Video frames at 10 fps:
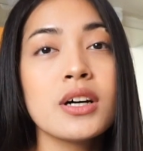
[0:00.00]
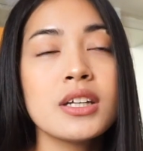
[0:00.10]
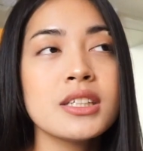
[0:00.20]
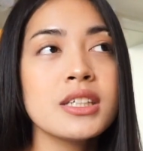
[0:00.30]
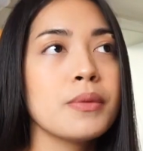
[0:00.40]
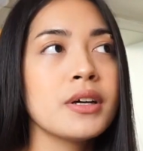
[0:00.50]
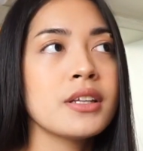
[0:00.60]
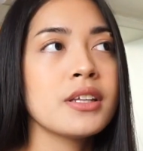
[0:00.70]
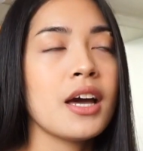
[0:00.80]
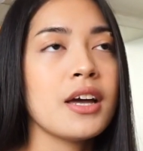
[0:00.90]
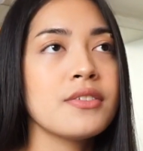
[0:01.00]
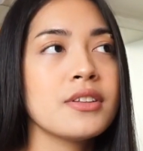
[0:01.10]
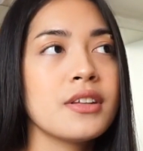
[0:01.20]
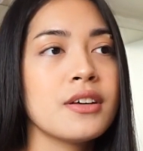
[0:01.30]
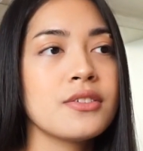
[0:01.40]
one, but I've
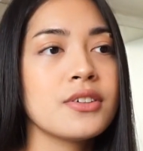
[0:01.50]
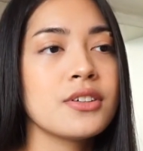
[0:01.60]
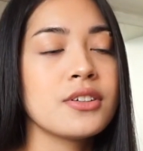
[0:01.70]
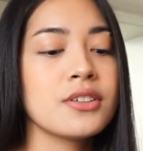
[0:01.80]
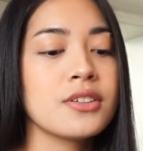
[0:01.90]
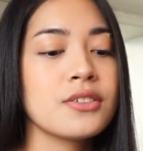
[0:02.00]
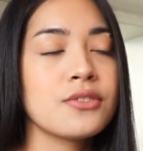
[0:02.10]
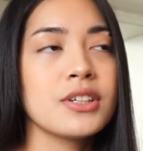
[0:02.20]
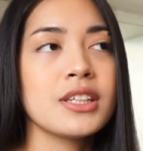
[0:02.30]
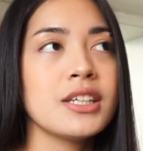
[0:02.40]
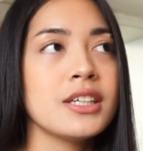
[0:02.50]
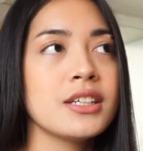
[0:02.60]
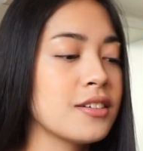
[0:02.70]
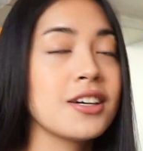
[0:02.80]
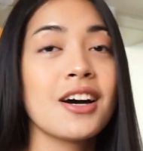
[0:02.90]
never really
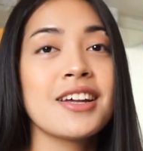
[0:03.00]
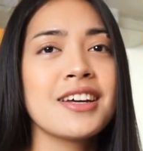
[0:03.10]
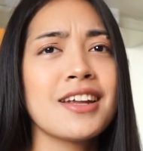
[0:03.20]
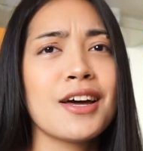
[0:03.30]
got it.